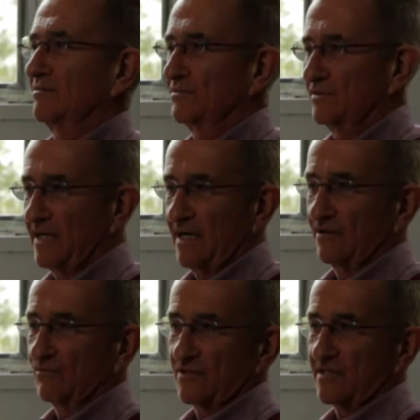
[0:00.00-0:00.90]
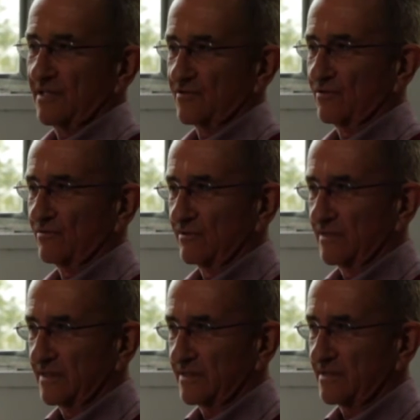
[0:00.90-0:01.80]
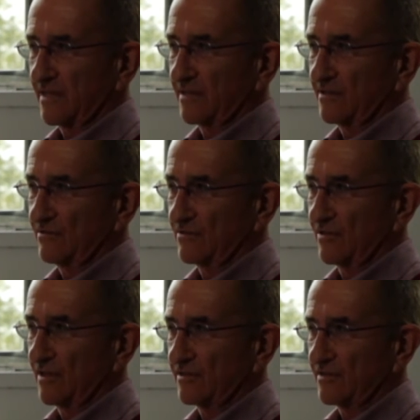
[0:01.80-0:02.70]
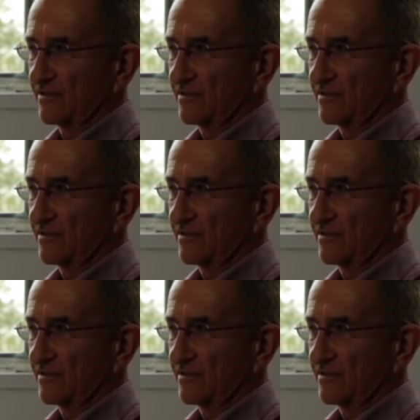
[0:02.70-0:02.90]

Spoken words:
Yeah, I would say so. It's you're not